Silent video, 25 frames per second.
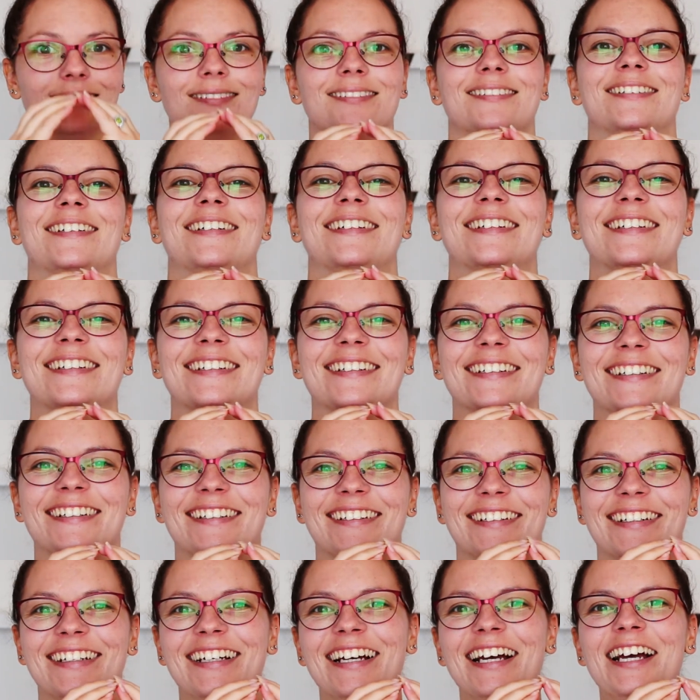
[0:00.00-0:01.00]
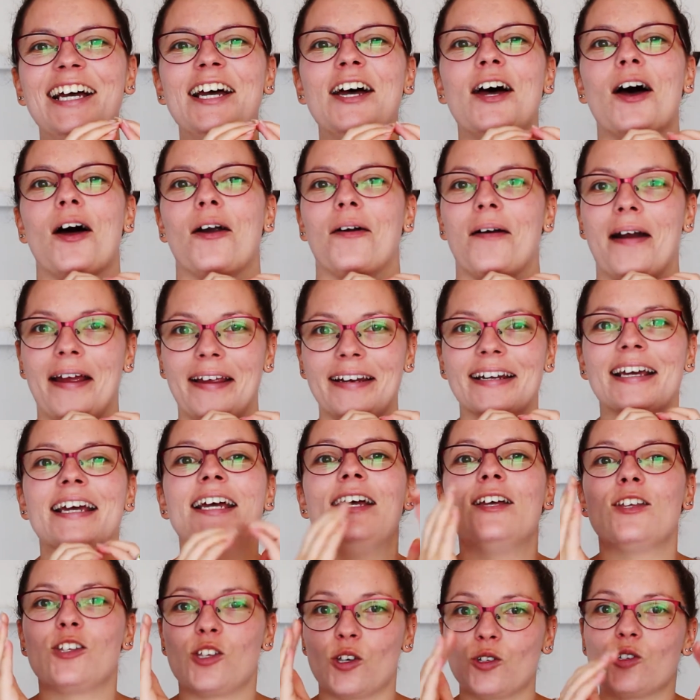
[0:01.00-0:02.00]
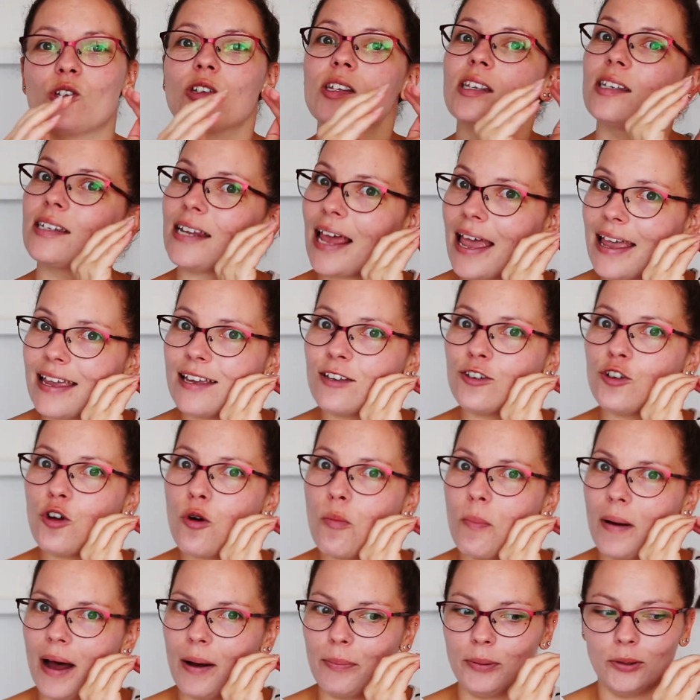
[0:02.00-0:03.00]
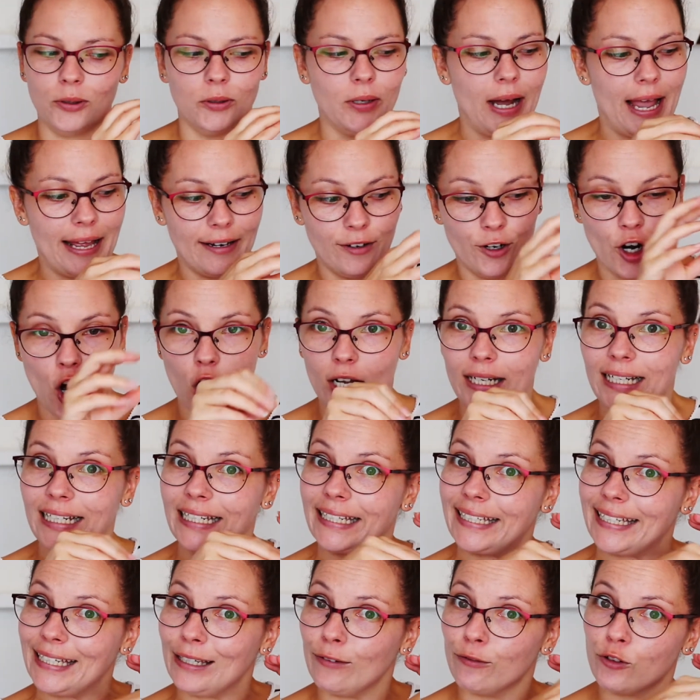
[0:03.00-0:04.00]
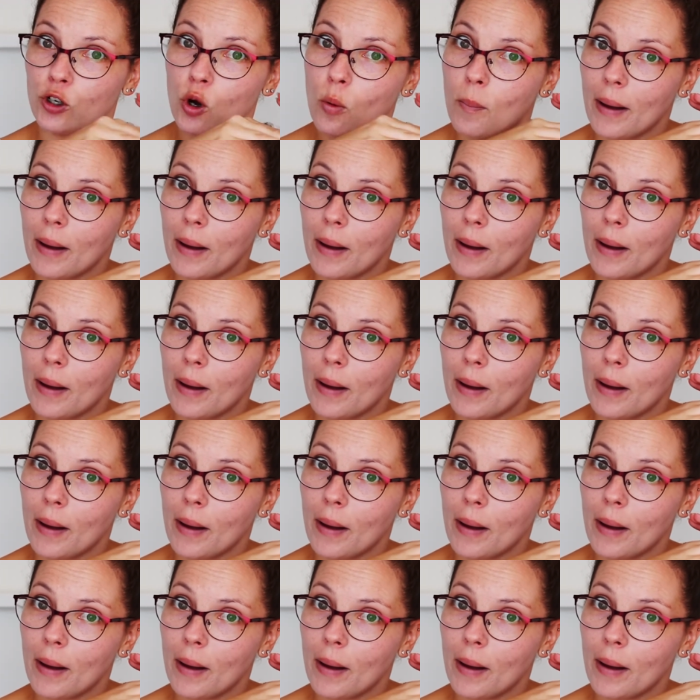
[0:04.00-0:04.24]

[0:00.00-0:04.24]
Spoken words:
All right, so to stay in your bubble and not leave your